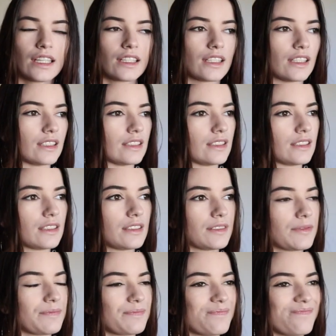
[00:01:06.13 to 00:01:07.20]
Because
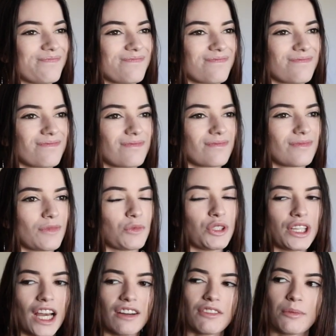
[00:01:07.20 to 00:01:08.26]

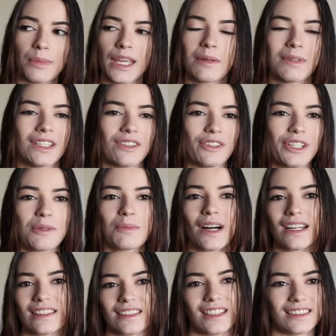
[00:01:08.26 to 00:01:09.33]
when you have a baby, you know, your
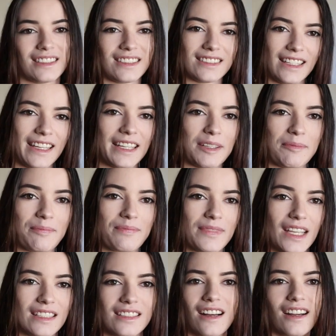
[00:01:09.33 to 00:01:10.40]
body's not the same.
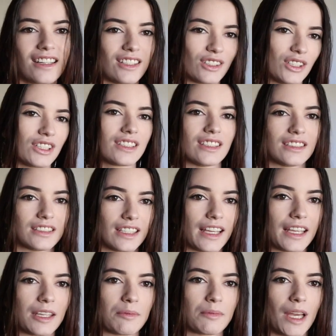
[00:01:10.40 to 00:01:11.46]
It's not going to look the
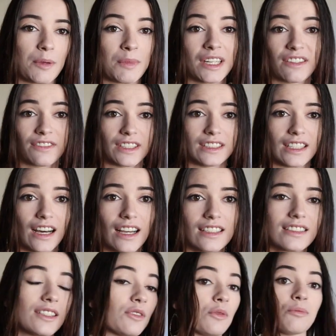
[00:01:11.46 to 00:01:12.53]
same. I mean, if it
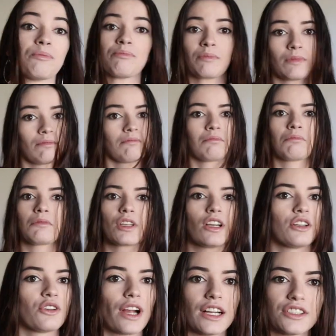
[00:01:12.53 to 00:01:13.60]
does, then
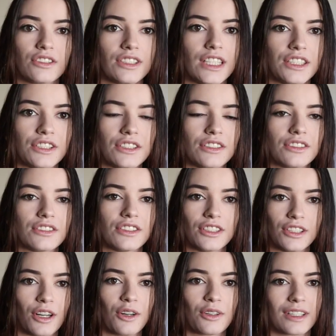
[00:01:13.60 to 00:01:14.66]
congratulations,
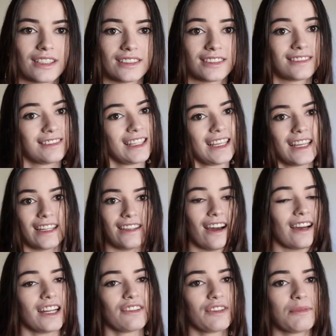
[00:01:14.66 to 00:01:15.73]
you know? Because
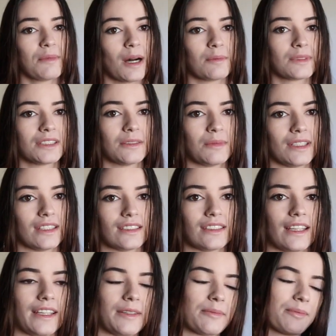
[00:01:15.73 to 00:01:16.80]
not every mom's going to be the
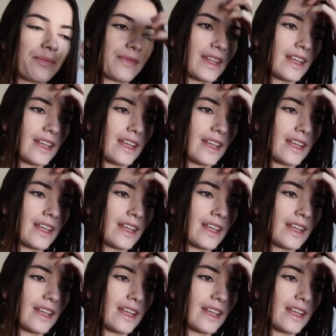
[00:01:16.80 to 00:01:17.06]
same.